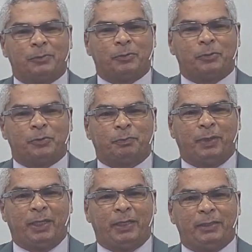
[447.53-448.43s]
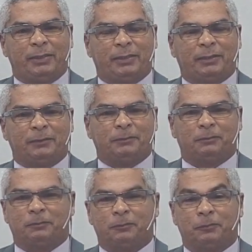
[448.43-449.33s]
put sandals on
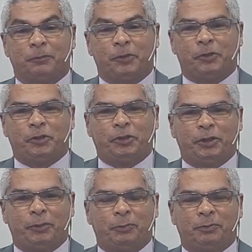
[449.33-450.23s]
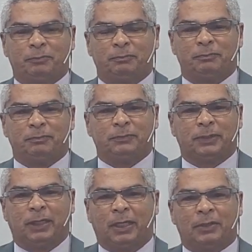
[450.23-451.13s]
his feet, dressed
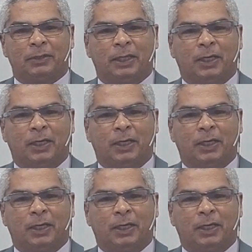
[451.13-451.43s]
him up,